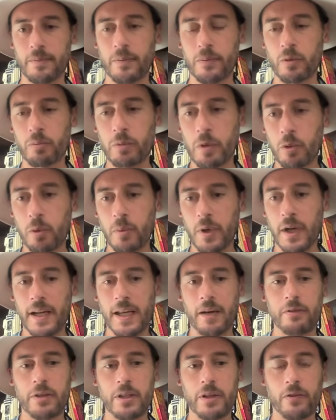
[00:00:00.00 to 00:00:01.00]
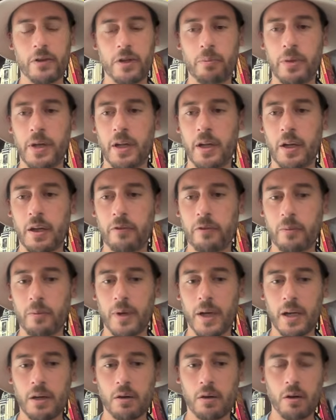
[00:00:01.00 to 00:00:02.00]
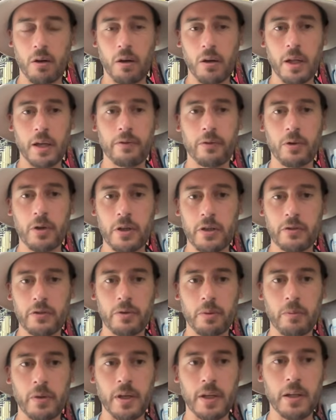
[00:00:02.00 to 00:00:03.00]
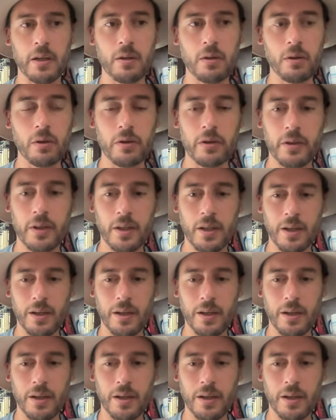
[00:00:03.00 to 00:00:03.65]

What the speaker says: Some people might have a different opinion of him. All I've heard is from the guild.